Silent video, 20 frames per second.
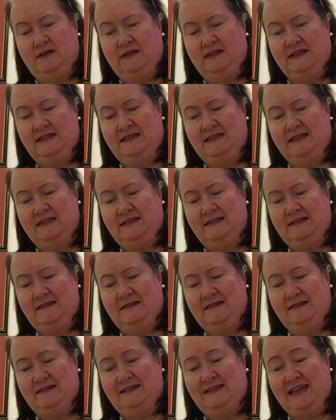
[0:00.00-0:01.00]
"Is it
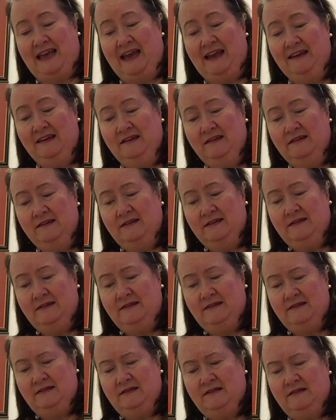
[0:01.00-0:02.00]
dead?"
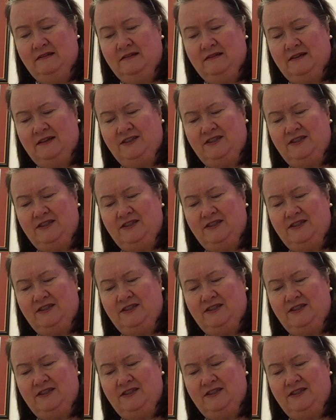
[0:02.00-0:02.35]
"I